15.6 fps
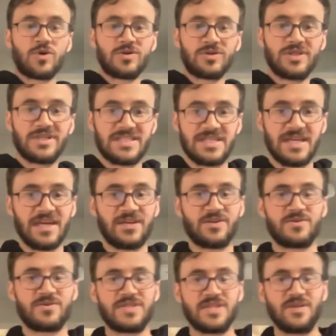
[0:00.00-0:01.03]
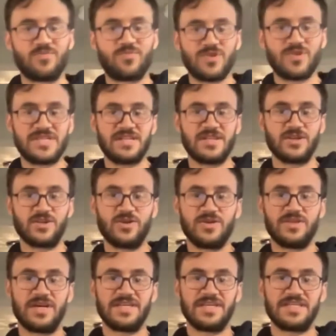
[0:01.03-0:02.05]
worldly standards imprison the
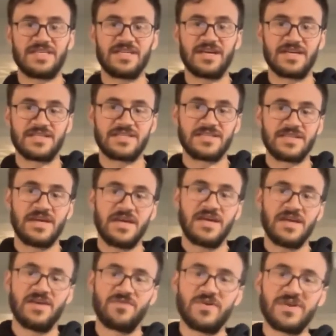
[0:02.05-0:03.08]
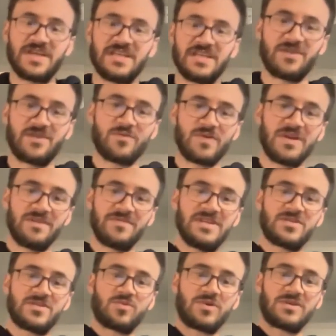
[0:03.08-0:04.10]
good that is in us. If we can get rid of
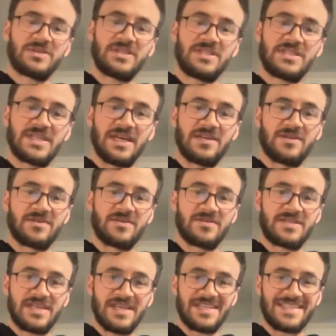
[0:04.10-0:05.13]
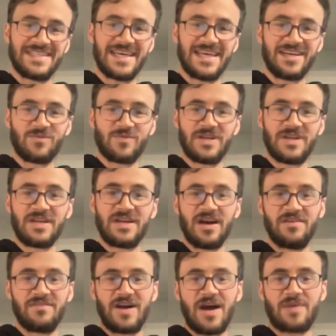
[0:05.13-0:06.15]
these worldly standards, it's getting rid
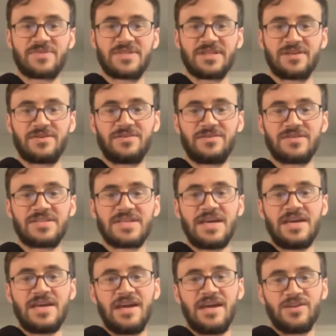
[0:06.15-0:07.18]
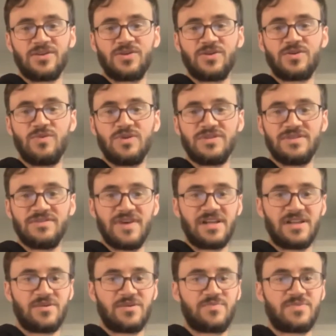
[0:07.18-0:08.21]
of obstacles and the good will
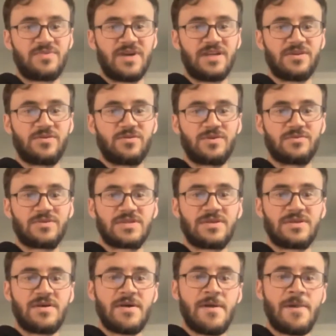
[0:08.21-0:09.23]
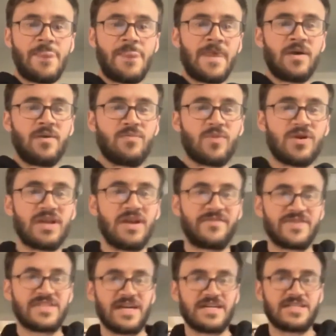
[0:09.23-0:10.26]
develop, end quote. Merton
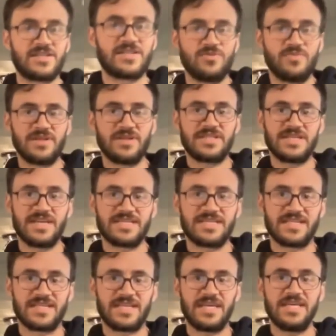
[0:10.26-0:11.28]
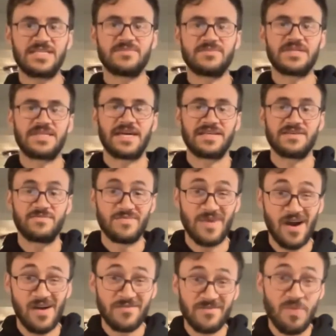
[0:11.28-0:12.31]
emphasizes humility as the key to meta-
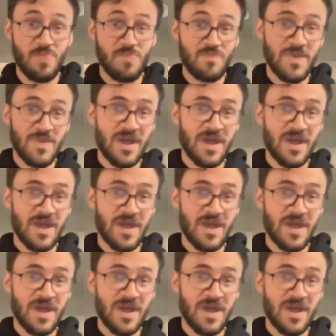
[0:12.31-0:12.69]
of